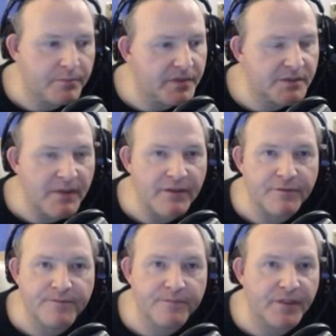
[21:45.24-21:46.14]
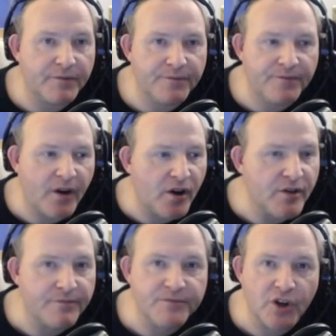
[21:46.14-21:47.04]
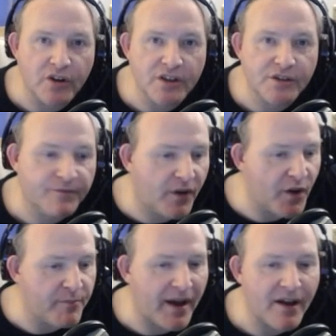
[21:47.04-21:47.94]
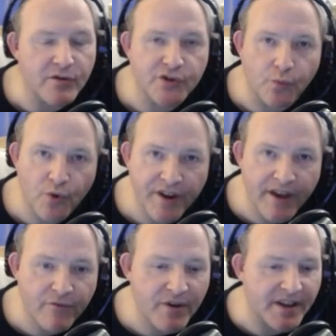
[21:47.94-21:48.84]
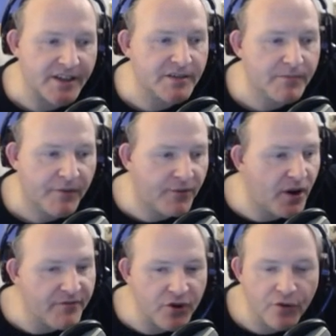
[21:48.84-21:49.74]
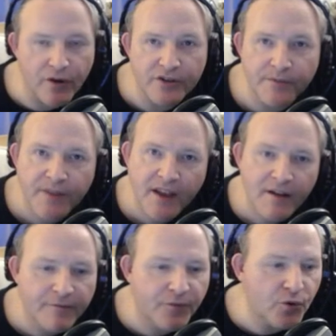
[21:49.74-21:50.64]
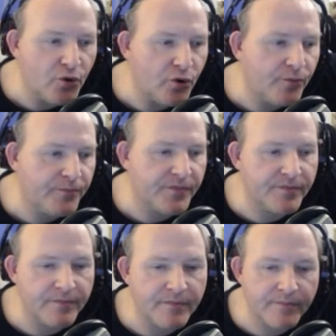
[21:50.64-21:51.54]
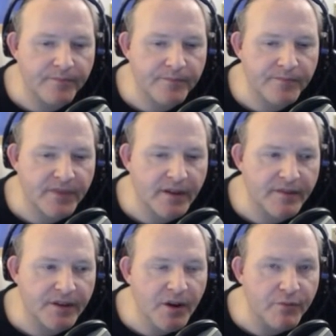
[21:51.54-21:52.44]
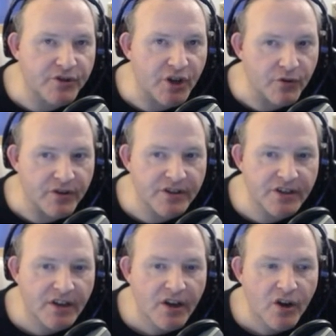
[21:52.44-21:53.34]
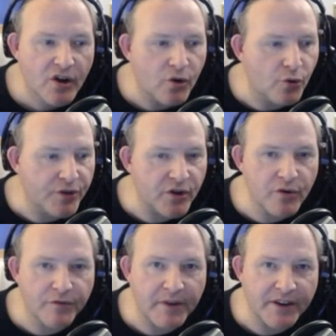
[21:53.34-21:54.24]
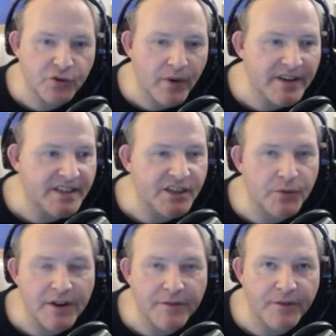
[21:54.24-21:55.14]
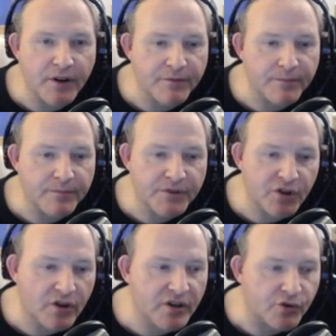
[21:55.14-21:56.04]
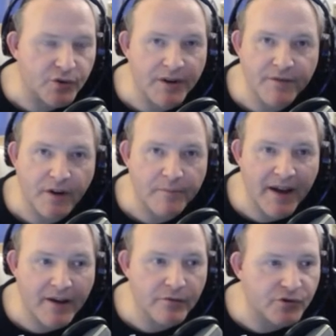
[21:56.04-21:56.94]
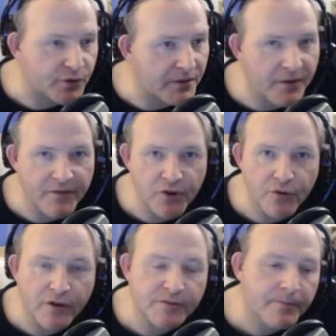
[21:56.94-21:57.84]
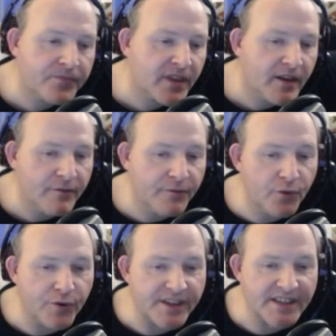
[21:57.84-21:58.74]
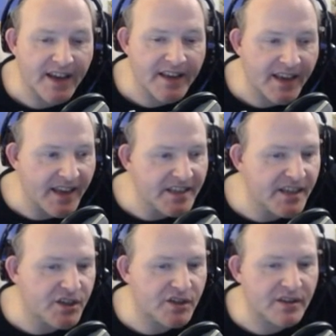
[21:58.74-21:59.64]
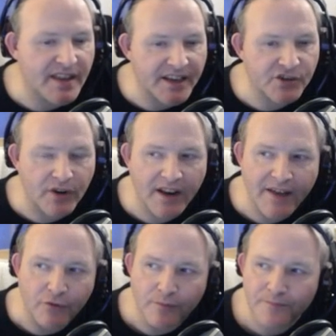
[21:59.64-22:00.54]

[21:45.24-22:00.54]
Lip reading: spend $5, £5, whatever it is, €5 for the number of tokens, or the equivalent of about $20, $25 or £25 or €25 for this tank? Is it that sort of level?